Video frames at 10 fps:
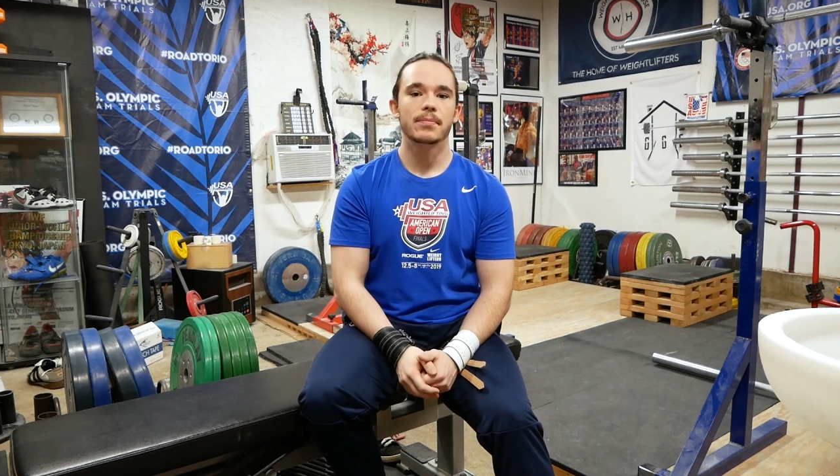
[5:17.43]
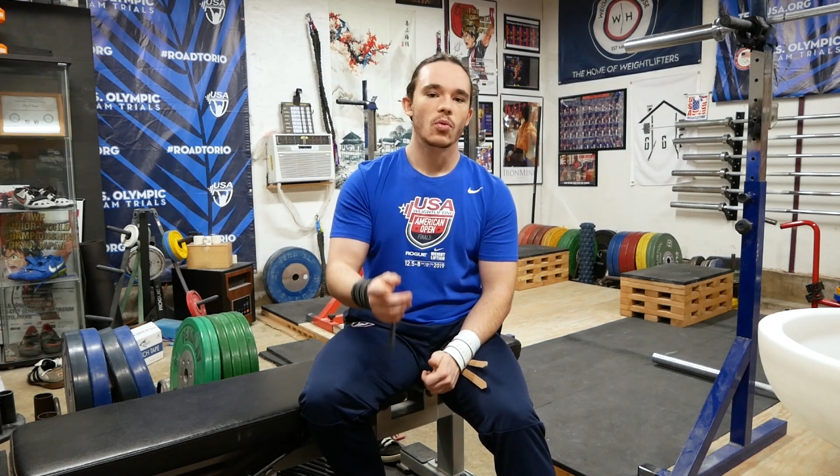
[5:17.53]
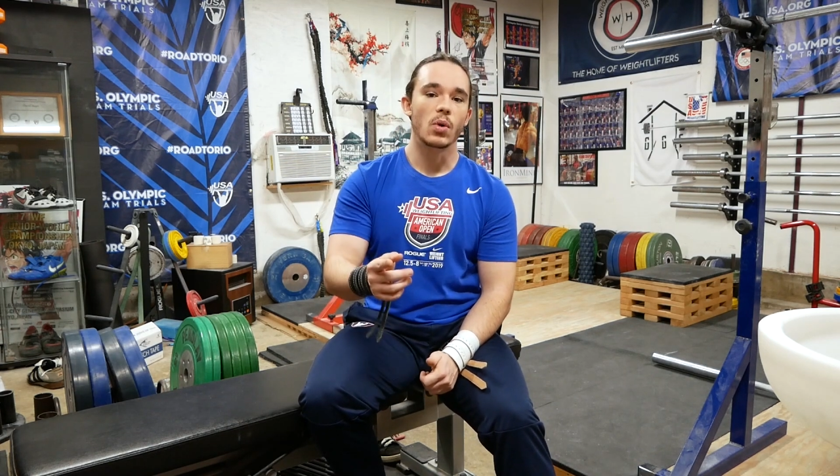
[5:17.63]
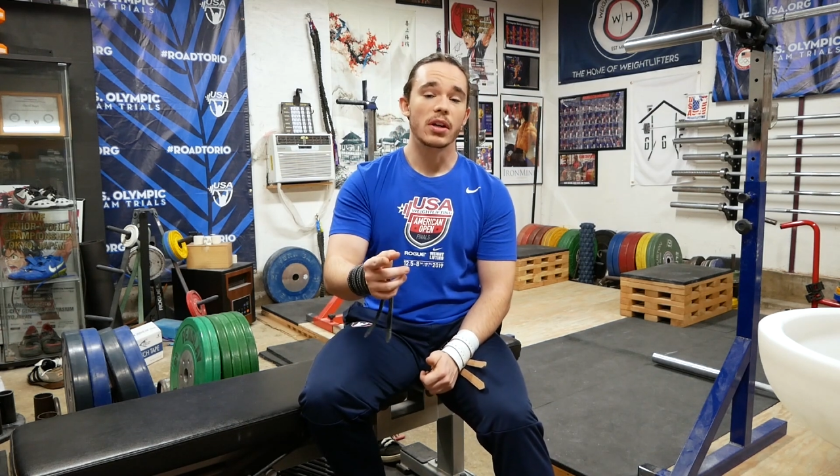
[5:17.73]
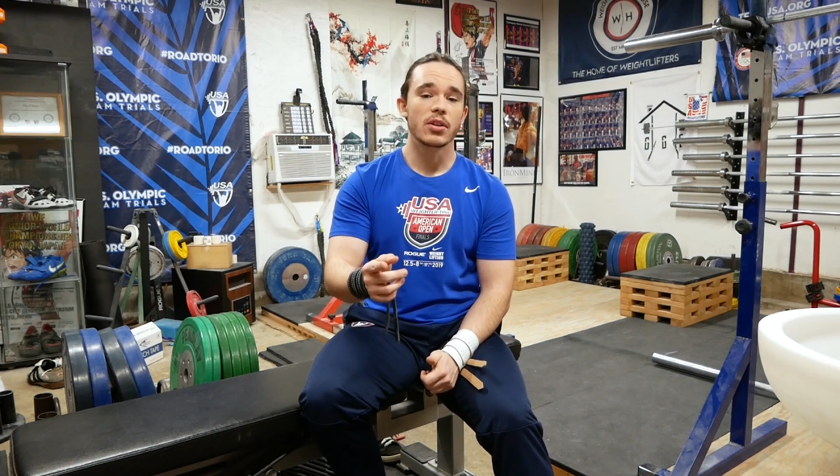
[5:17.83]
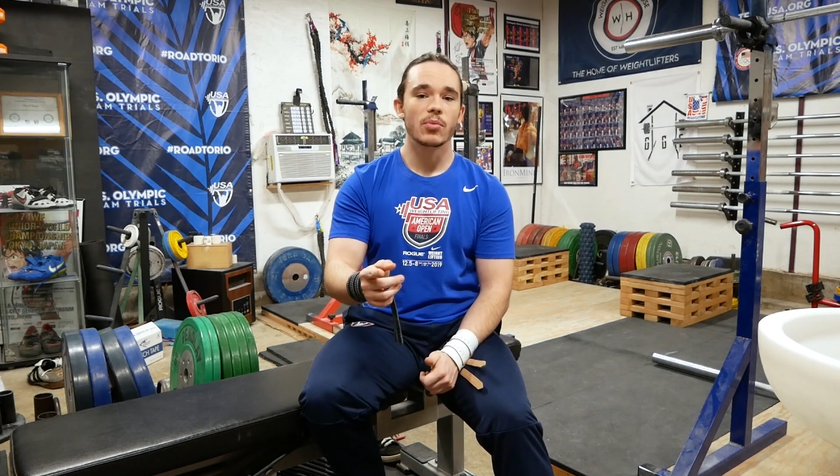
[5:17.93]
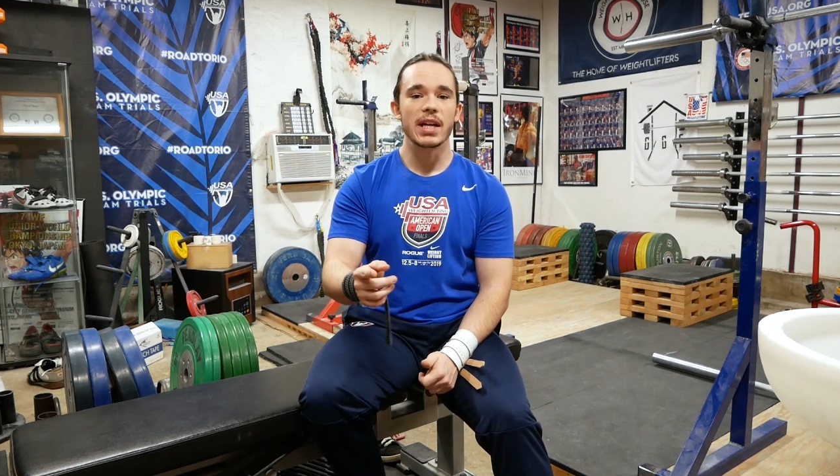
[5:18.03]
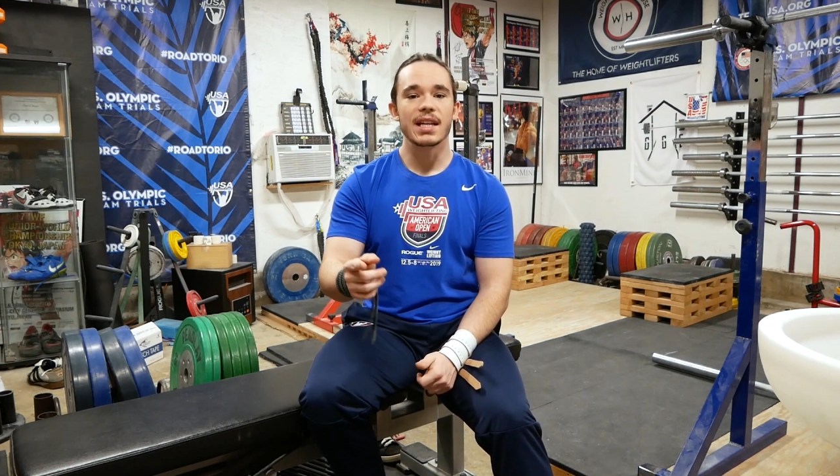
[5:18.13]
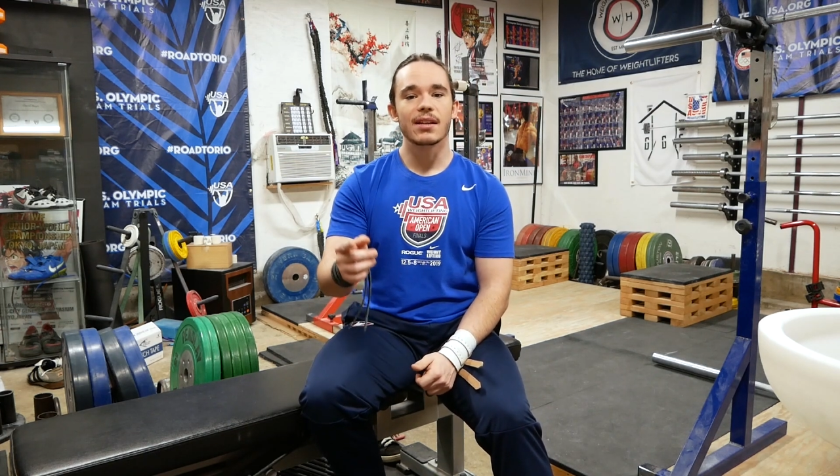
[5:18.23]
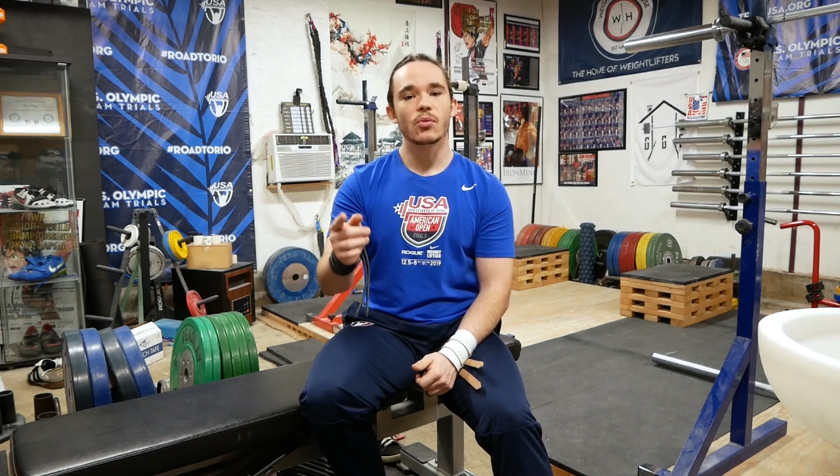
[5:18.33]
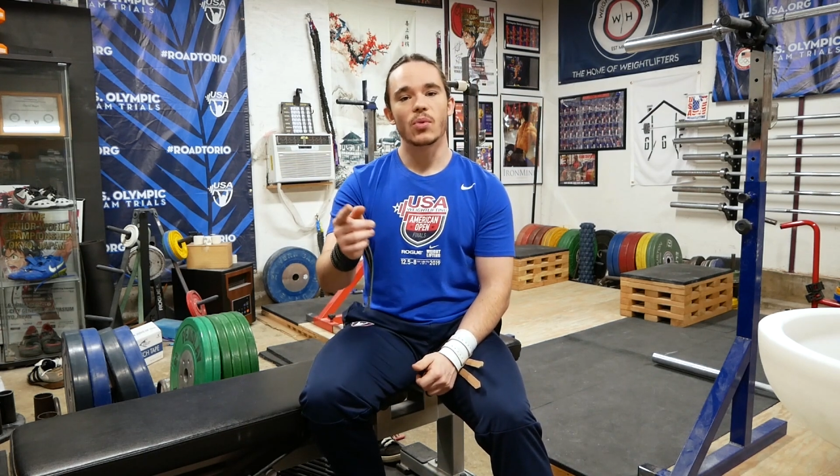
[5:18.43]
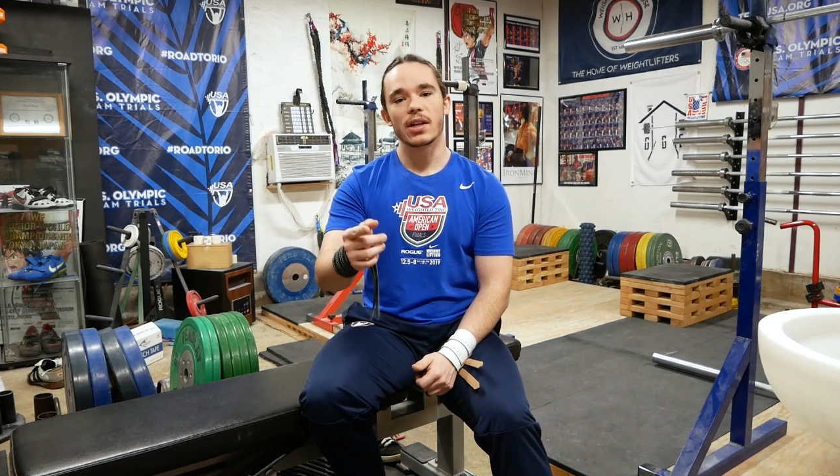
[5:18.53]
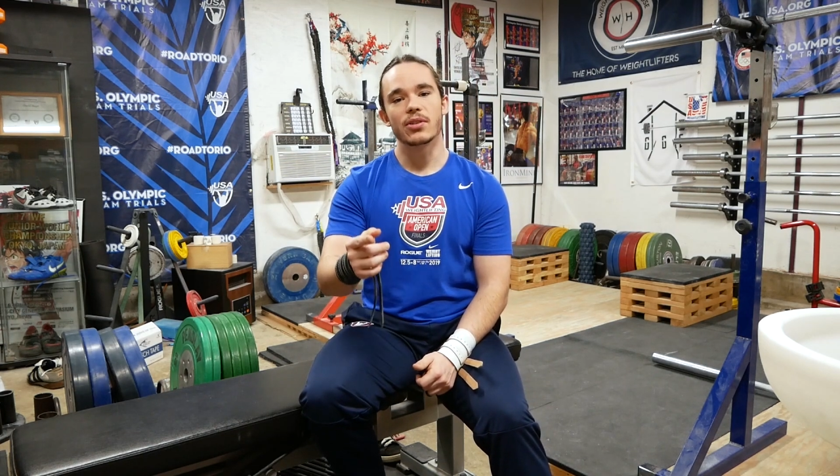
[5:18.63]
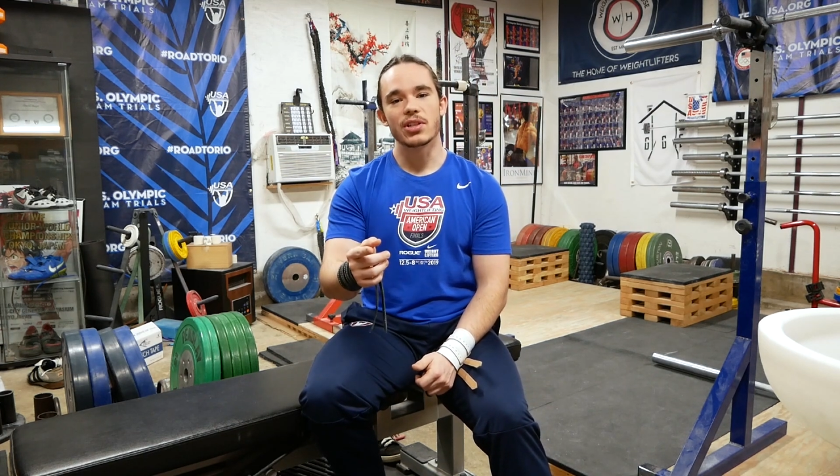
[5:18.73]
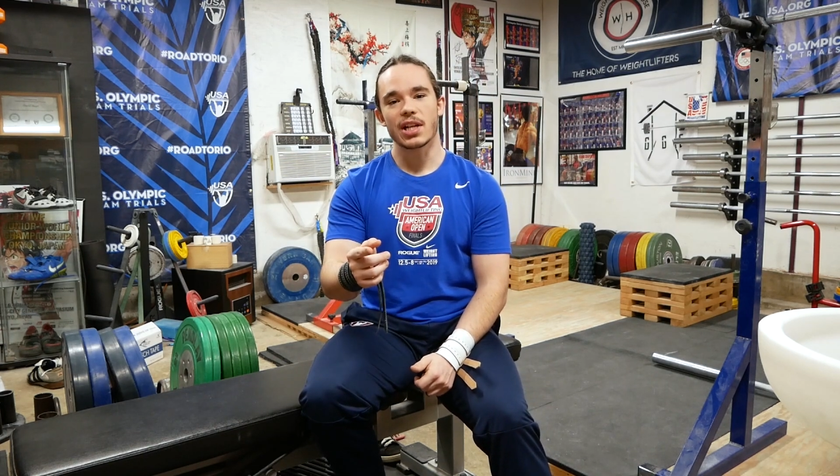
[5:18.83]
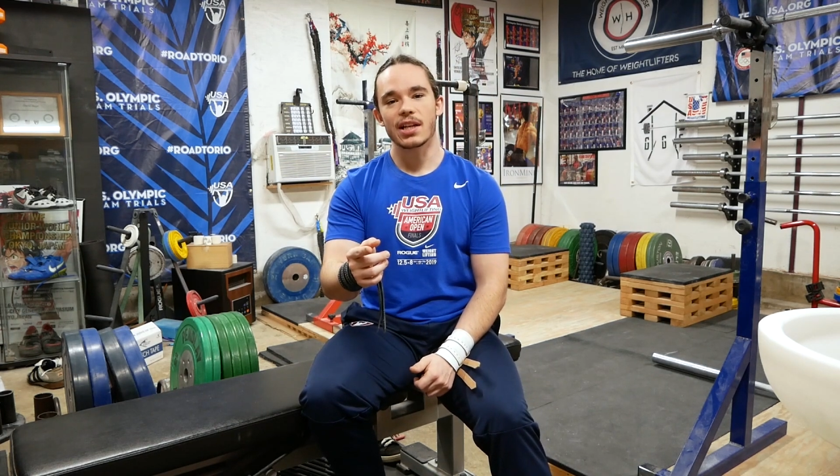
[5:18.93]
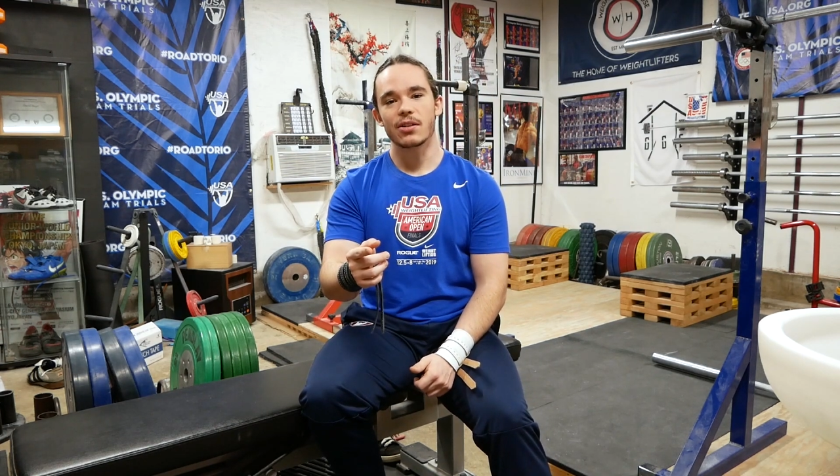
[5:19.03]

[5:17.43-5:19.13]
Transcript: While you're waiting, why don't you check